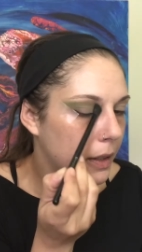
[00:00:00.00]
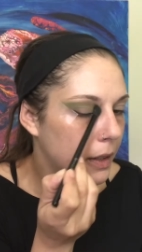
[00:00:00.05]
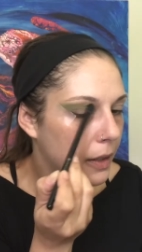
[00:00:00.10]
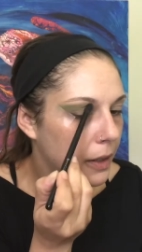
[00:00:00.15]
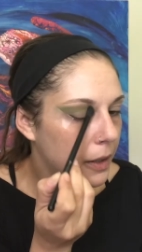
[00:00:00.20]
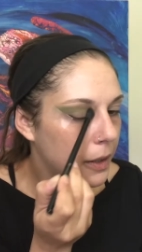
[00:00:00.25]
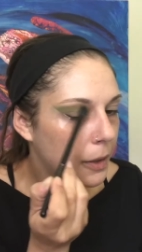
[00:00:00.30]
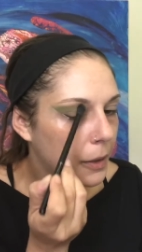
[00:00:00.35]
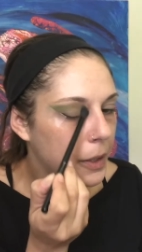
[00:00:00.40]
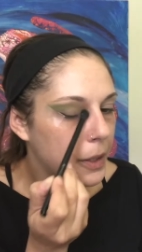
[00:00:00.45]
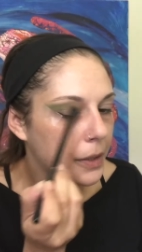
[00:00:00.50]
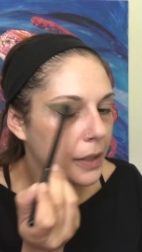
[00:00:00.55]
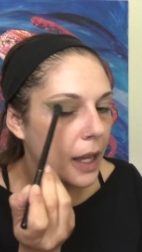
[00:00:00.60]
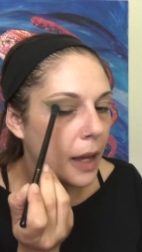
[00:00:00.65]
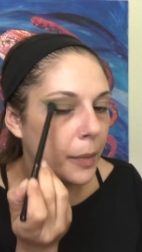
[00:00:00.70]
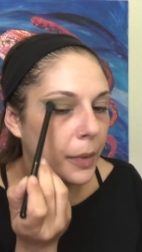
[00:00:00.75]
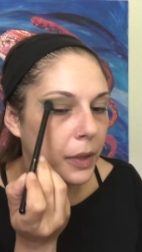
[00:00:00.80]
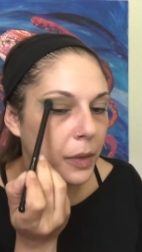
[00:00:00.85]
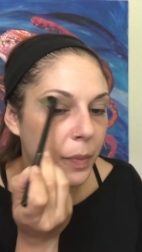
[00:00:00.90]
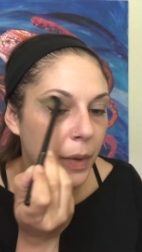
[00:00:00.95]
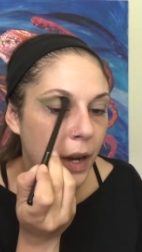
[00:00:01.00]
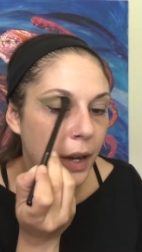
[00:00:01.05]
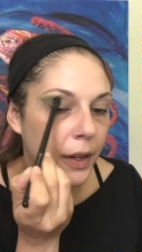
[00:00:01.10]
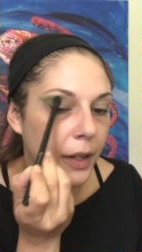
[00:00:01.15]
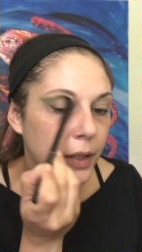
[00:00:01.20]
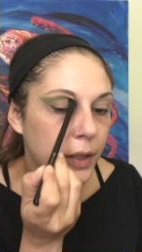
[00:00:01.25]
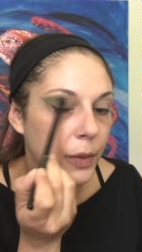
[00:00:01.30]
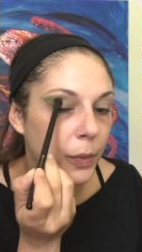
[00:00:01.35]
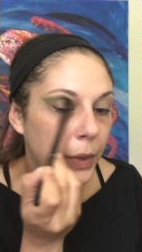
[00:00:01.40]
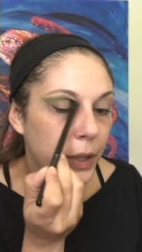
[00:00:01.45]
you don't use that much
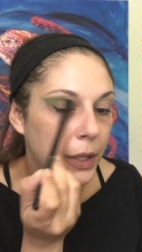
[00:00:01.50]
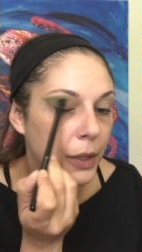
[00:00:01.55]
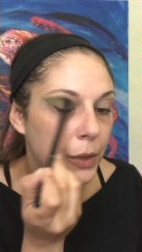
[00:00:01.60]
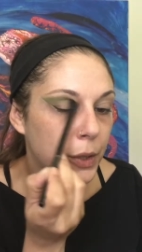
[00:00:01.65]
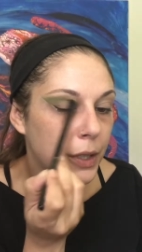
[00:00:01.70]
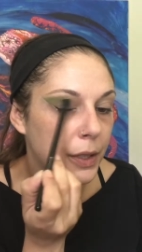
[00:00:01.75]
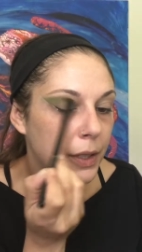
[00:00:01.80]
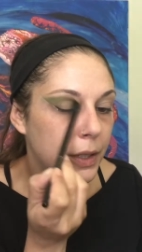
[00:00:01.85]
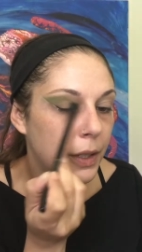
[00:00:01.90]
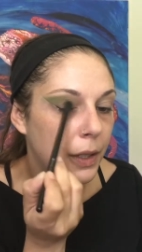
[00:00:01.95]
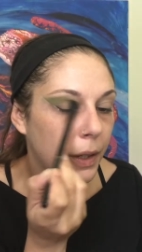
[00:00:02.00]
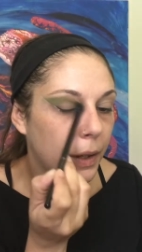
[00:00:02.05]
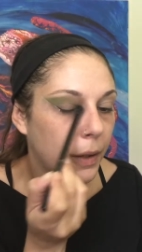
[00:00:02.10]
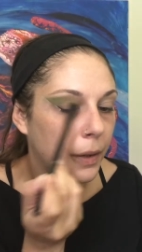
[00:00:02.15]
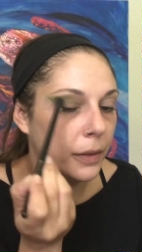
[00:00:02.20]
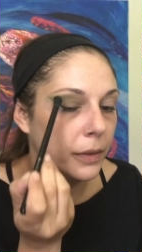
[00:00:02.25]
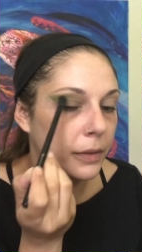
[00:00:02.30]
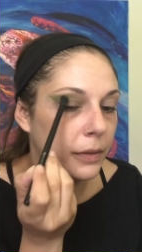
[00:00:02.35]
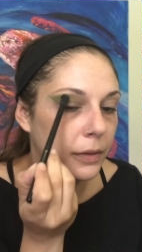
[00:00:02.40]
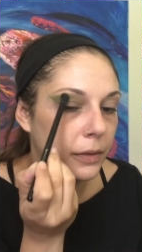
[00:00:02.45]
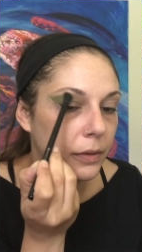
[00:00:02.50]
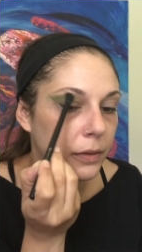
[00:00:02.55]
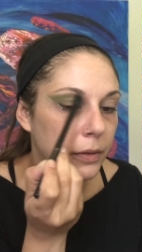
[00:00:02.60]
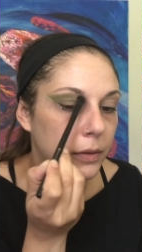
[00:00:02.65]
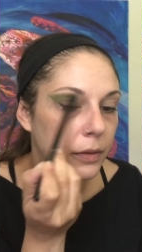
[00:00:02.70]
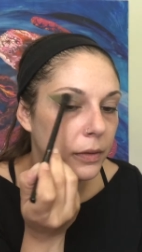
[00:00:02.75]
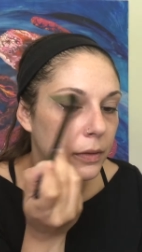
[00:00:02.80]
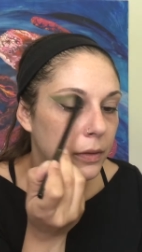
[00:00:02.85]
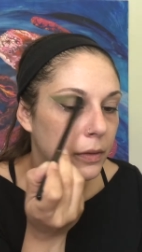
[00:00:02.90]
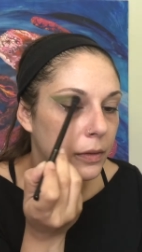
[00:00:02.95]
product when you just,
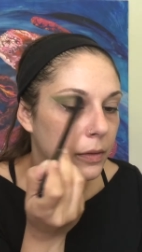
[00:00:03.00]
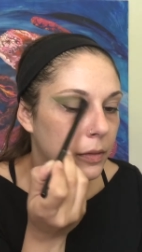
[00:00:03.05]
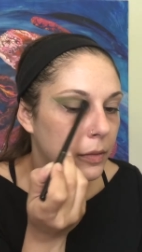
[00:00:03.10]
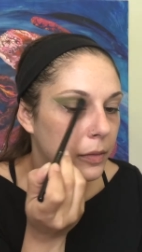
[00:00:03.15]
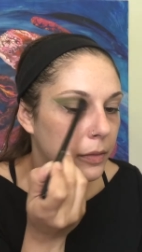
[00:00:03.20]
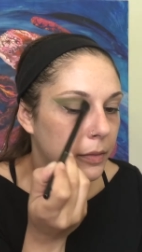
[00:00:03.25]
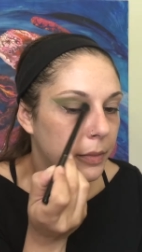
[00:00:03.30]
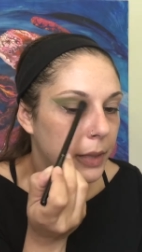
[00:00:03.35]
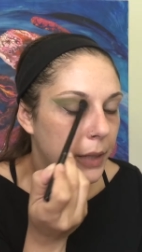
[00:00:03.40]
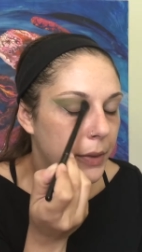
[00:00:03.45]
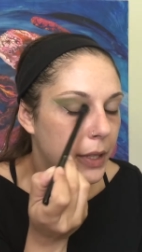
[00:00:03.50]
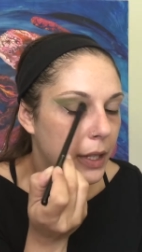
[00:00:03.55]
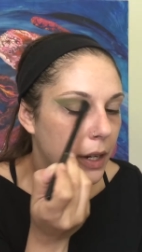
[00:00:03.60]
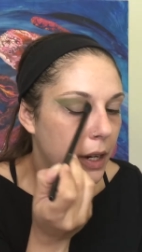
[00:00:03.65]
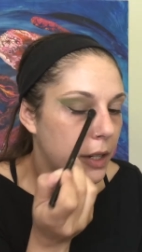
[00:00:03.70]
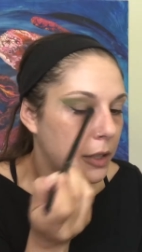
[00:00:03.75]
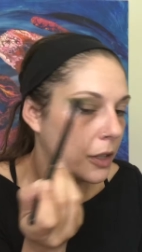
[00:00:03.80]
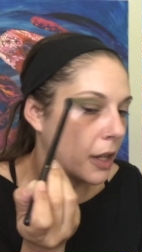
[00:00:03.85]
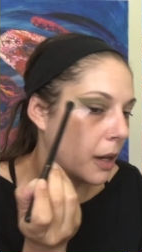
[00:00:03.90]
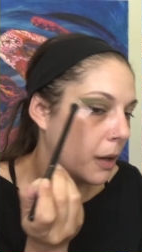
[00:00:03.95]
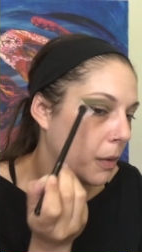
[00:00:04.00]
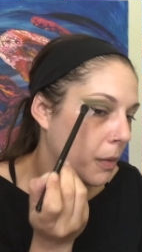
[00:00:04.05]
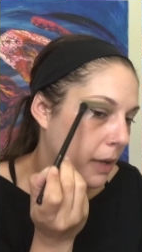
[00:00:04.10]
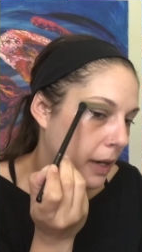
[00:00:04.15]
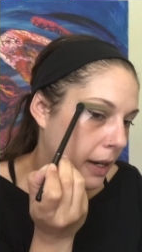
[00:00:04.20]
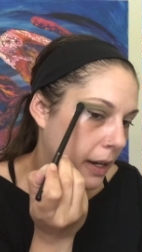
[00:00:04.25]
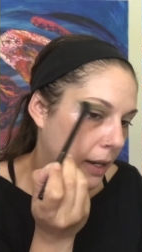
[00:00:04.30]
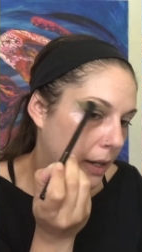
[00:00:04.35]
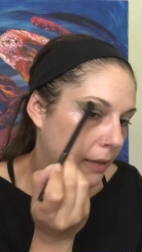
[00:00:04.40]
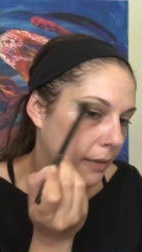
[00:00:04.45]
play with your eyeshadow one
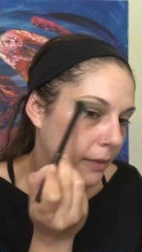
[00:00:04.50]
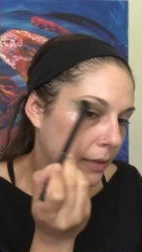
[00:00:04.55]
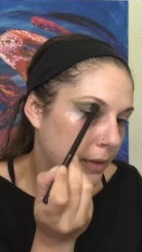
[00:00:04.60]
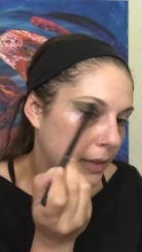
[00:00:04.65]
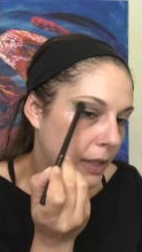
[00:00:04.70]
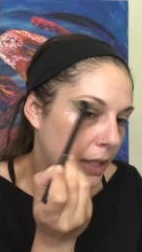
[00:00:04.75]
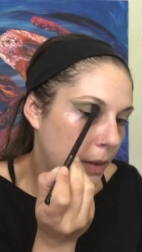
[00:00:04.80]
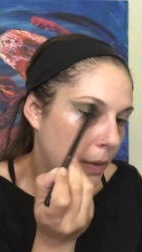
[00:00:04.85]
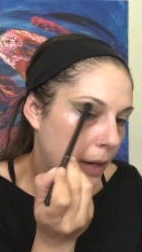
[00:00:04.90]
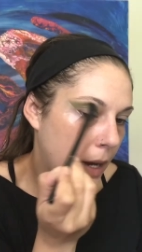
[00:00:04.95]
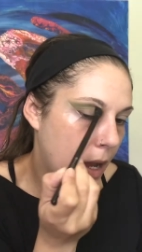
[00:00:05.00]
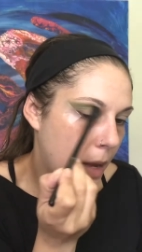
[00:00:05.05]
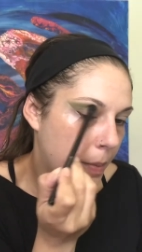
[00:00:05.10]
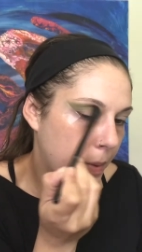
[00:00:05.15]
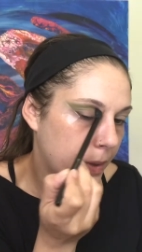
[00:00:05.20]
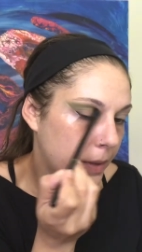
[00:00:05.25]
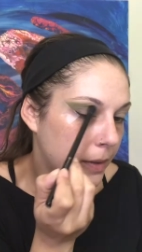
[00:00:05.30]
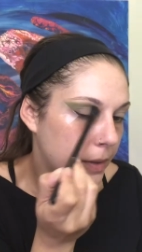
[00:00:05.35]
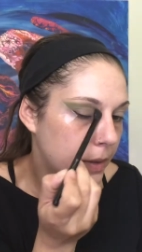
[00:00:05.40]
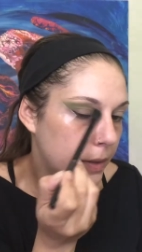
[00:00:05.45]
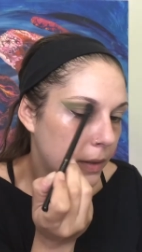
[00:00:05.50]
night. See what happens.